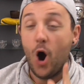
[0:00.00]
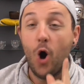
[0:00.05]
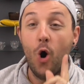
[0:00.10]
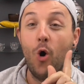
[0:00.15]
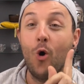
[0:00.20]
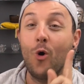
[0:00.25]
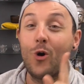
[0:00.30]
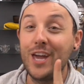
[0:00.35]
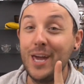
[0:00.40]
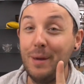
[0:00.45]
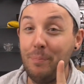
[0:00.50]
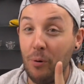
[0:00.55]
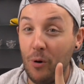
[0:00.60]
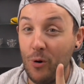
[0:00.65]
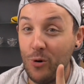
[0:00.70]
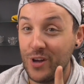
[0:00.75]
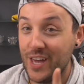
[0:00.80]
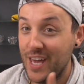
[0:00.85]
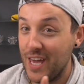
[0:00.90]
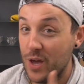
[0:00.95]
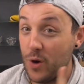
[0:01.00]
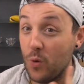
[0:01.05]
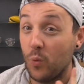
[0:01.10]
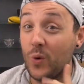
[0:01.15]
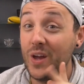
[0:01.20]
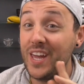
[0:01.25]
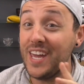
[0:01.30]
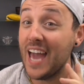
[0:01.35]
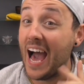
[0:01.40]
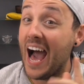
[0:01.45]
Hokey Pokey.
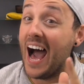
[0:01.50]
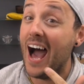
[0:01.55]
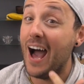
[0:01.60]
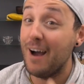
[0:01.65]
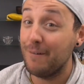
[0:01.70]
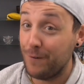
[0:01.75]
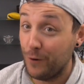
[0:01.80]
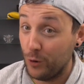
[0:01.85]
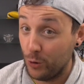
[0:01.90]
We have